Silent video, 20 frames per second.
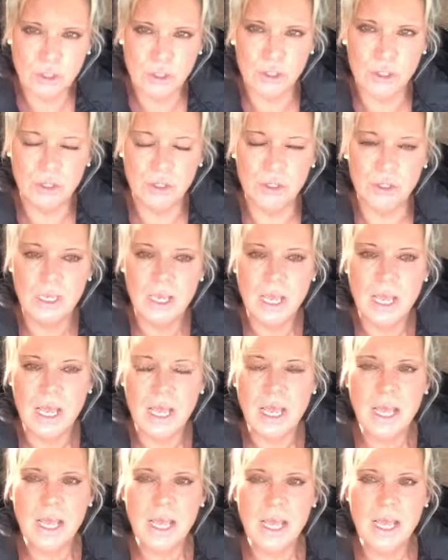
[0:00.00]
to you
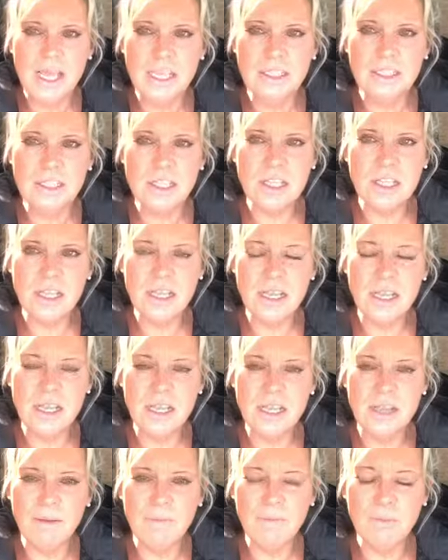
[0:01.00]
is
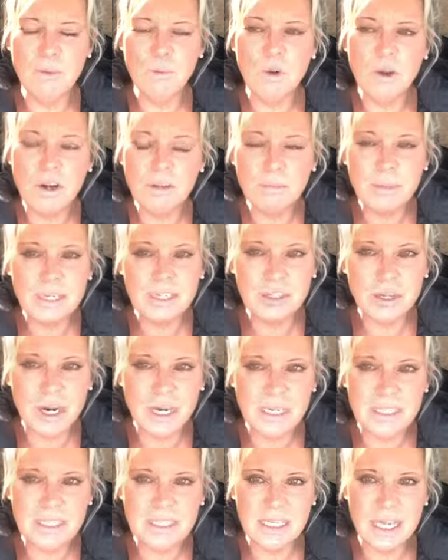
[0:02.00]
the what I've been
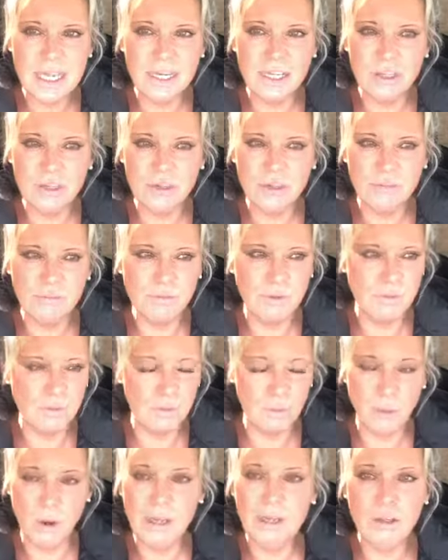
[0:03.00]
trying to say to you for
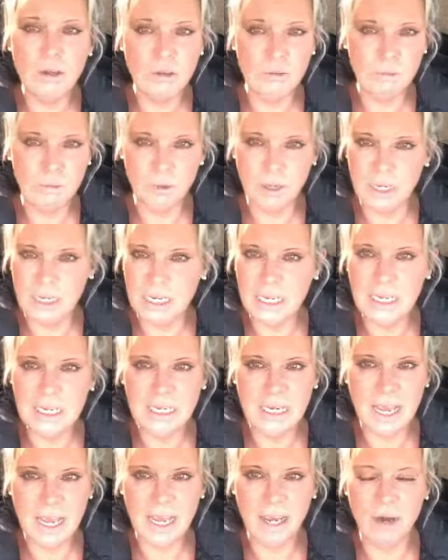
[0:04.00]
well over a year
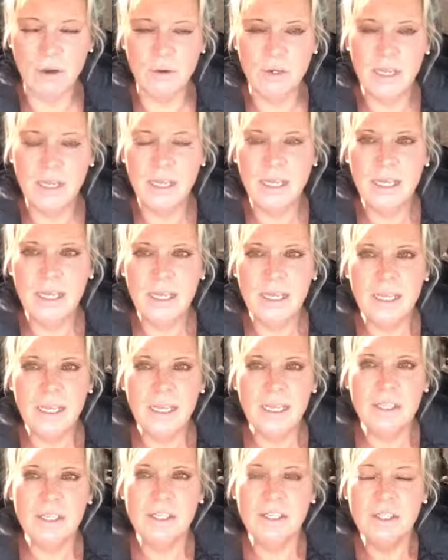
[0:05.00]
now.
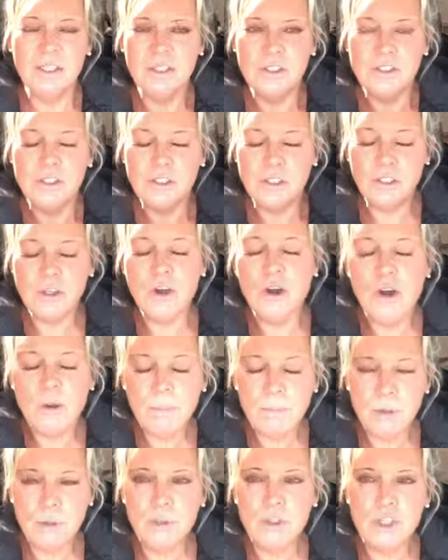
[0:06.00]
Do
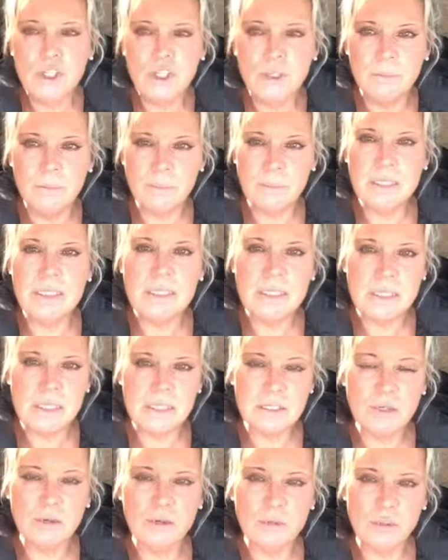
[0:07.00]
not push your
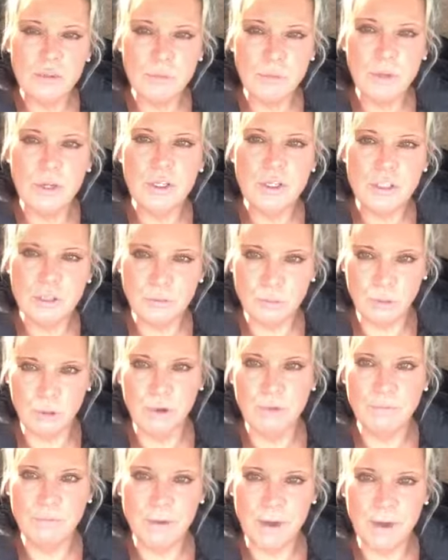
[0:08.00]
business on your personal
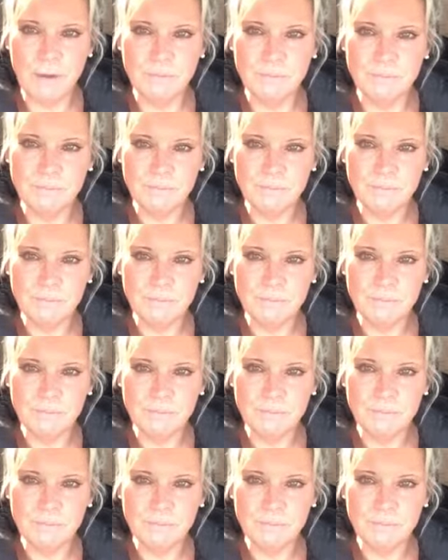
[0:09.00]
profile.